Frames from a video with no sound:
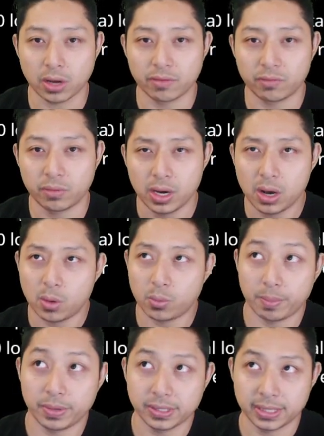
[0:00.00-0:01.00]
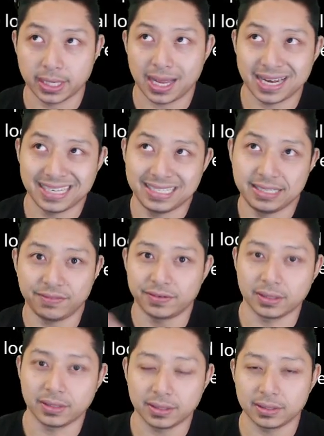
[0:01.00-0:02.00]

of represent a different